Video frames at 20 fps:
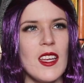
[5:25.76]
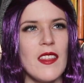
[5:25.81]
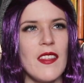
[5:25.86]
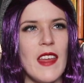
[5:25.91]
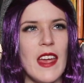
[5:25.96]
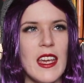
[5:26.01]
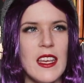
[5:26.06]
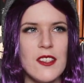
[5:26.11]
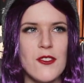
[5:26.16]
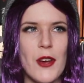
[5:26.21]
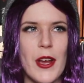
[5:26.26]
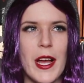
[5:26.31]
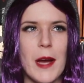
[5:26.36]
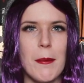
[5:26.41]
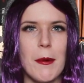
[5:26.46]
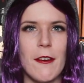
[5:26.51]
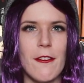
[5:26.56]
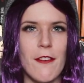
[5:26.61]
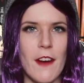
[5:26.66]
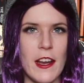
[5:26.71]
they strike
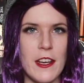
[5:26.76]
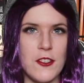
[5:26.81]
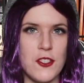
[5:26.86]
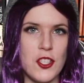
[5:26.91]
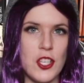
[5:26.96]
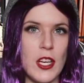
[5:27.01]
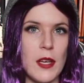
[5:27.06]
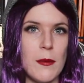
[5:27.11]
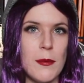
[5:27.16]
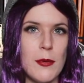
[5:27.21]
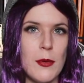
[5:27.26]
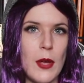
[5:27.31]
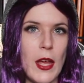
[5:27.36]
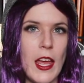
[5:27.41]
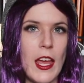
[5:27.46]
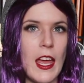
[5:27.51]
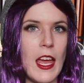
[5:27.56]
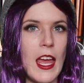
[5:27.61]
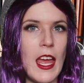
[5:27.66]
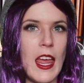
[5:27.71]
up a friendship
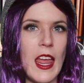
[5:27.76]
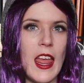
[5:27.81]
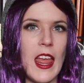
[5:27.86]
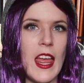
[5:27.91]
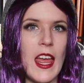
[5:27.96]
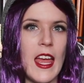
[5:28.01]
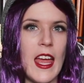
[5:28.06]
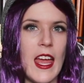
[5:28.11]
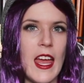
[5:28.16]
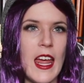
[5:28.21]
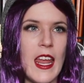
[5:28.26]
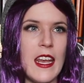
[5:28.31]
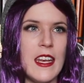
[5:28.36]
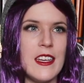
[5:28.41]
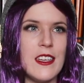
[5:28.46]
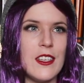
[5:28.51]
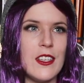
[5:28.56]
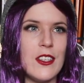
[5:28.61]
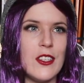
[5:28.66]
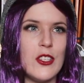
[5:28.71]

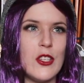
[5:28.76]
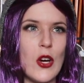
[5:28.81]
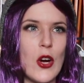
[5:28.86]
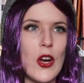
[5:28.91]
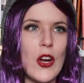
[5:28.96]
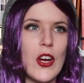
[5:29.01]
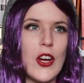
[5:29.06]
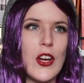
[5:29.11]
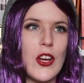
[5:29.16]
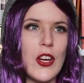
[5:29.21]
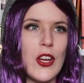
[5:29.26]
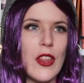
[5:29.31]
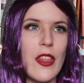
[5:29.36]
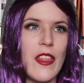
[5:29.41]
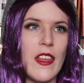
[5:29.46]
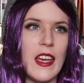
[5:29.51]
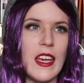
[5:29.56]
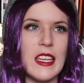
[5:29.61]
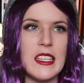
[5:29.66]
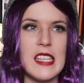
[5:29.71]
and dark
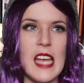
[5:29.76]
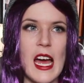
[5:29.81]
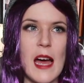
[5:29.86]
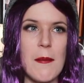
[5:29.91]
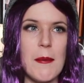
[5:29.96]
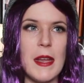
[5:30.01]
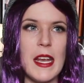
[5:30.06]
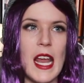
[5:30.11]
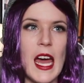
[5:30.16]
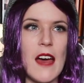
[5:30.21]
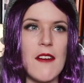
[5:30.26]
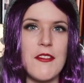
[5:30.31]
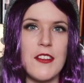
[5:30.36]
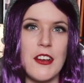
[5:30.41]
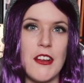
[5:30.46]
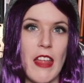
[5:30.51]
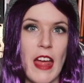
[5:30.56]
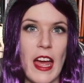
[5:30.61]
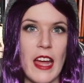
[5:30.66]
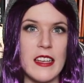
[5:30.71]
things happen
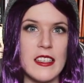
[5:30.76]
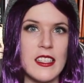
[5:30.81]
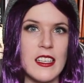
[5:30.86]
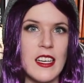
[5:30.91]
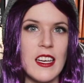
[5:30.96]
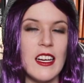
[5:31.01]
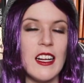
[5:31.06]
after that.